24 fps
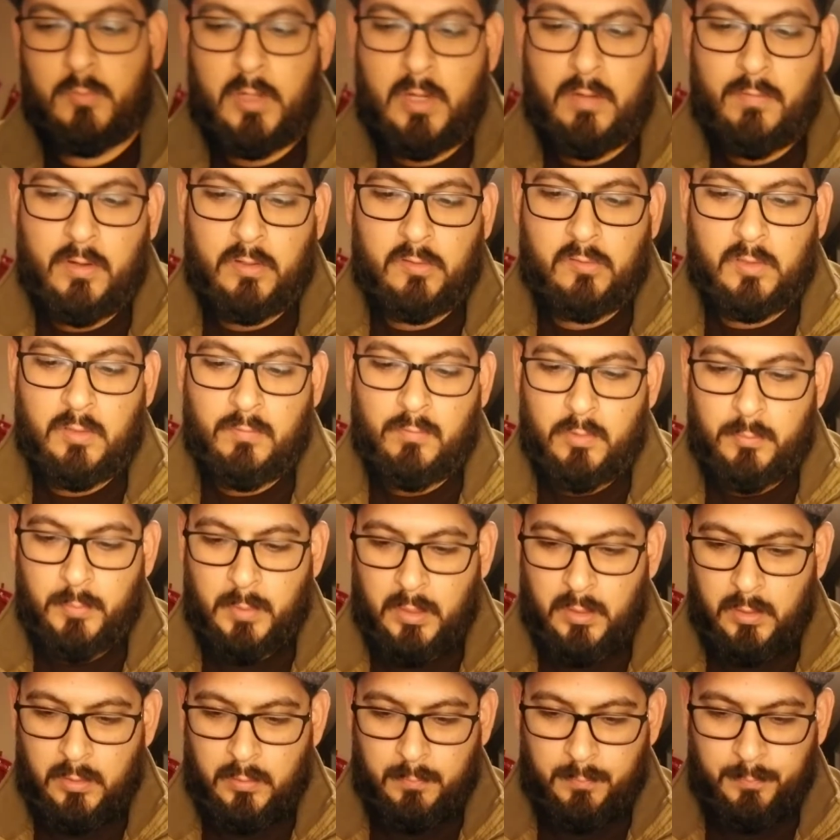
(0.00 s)
whatever. I just give it to
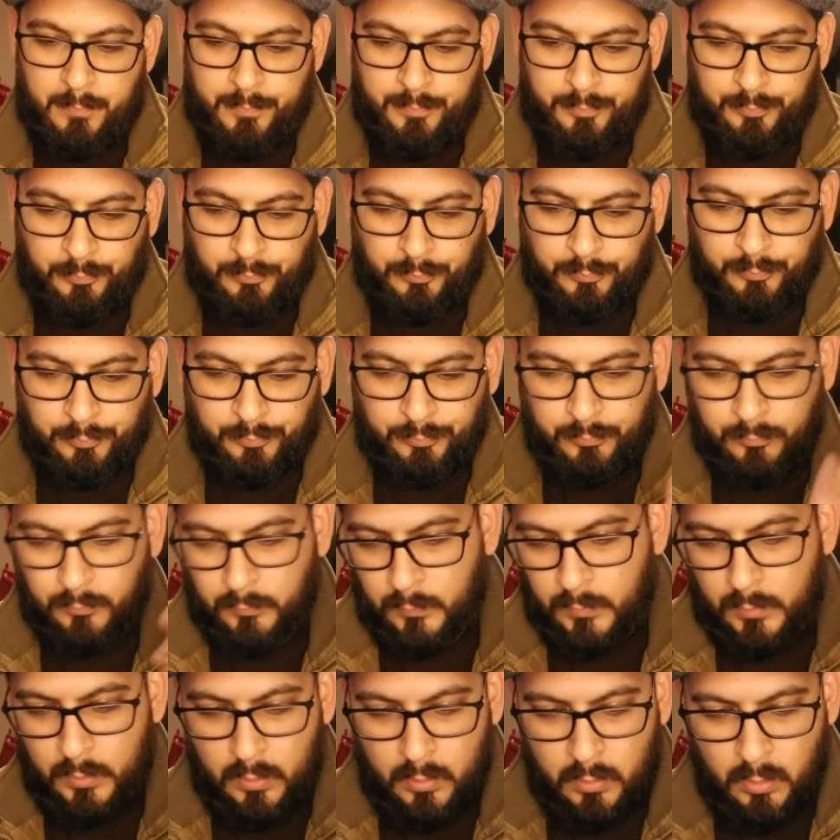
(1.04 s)
my
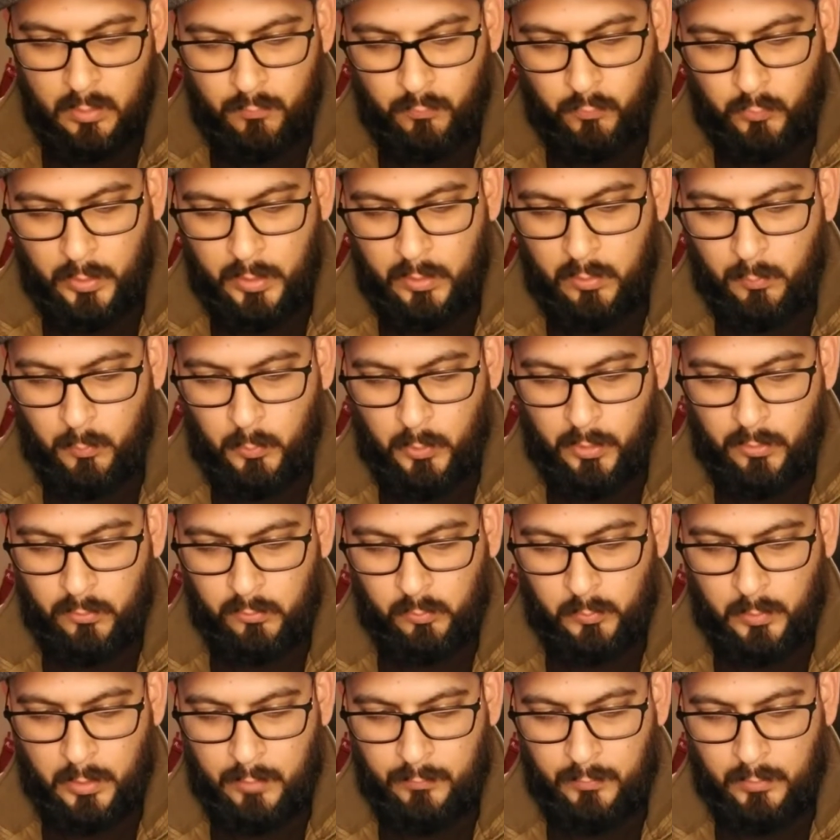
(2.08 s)
friend or
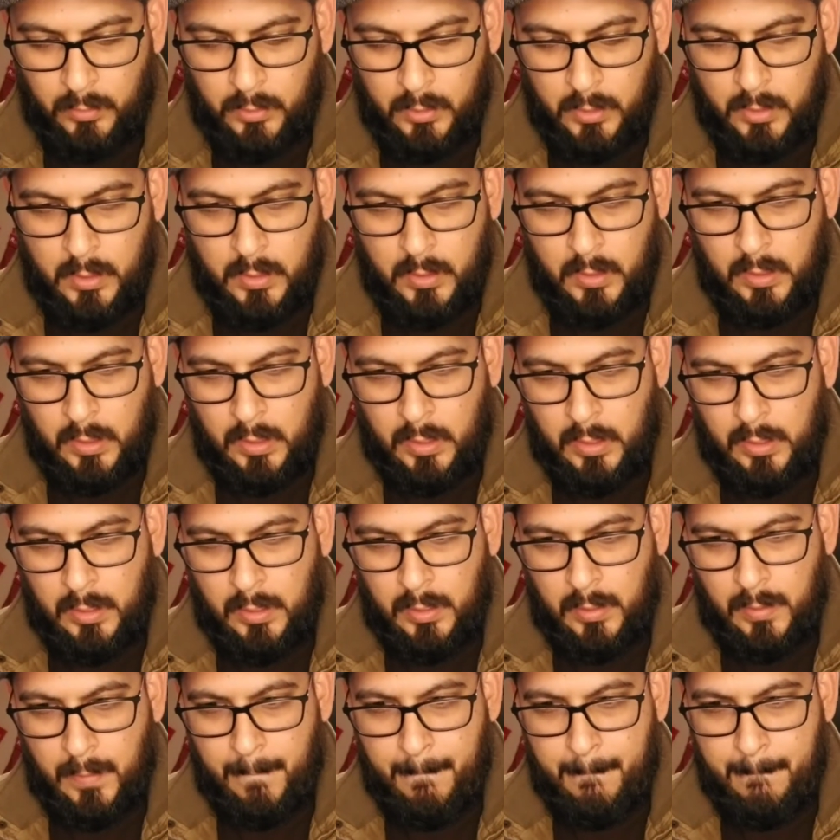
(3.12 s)
brothers, whatever.
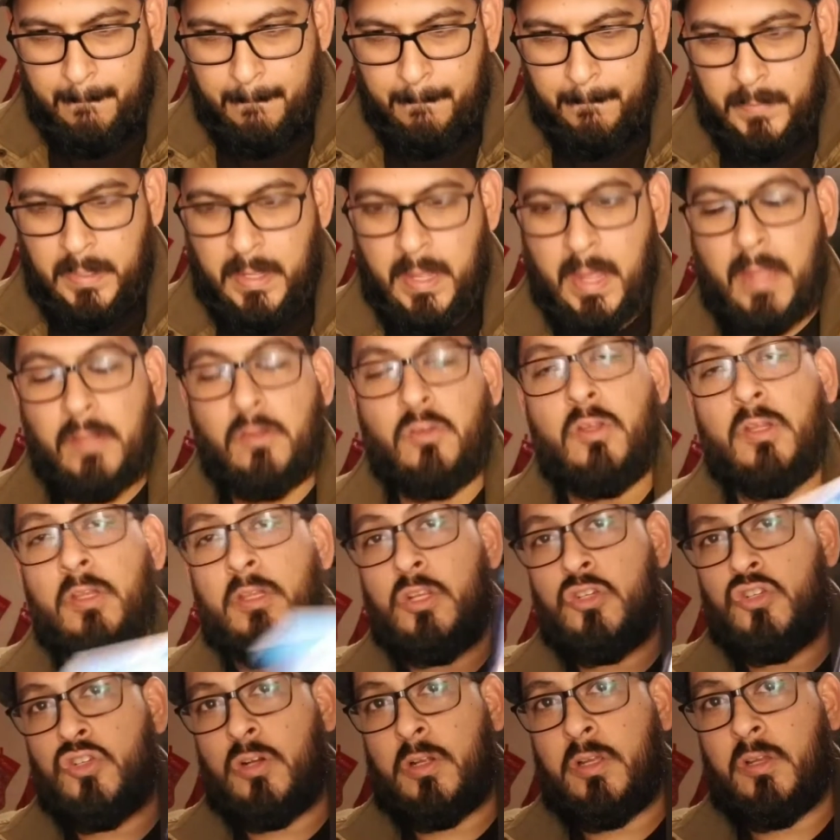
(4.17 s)
But I do the
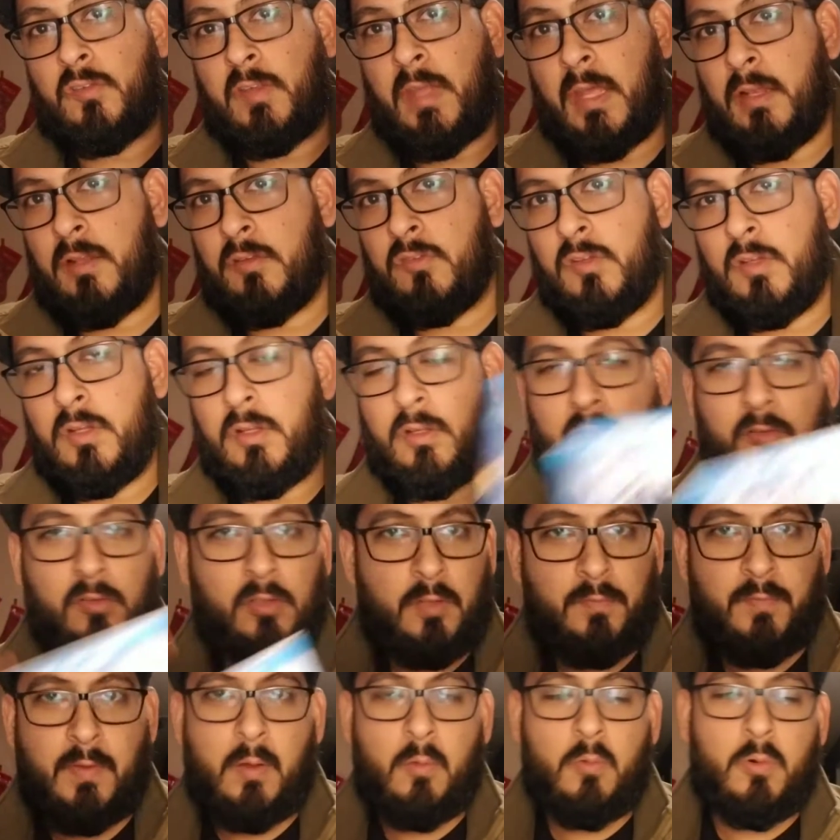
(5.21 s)
digital because I listen to this
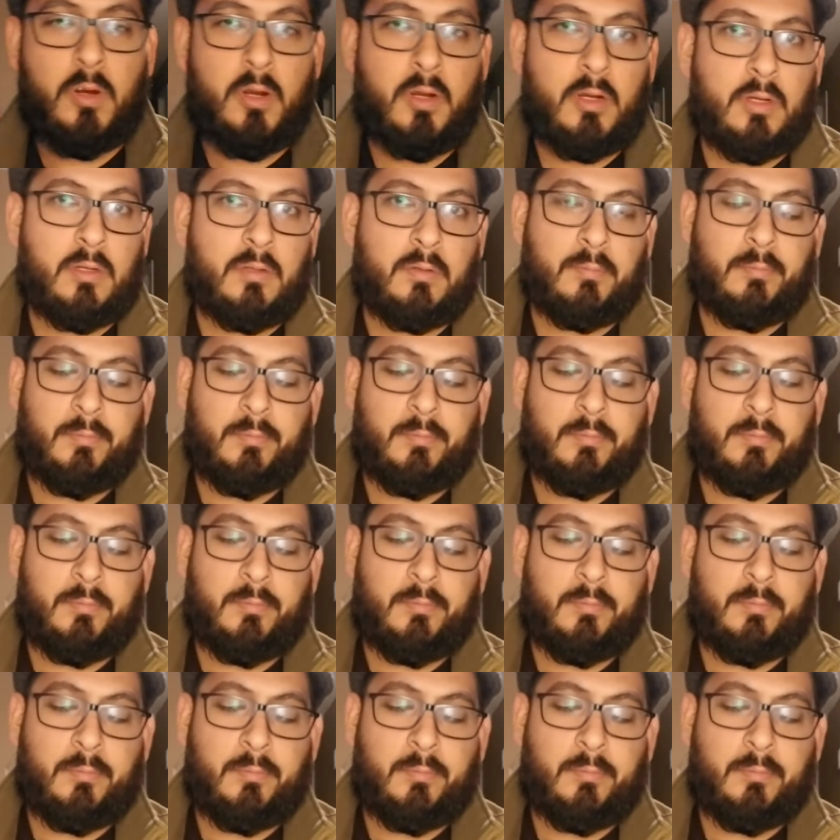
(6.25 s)
stuff at work,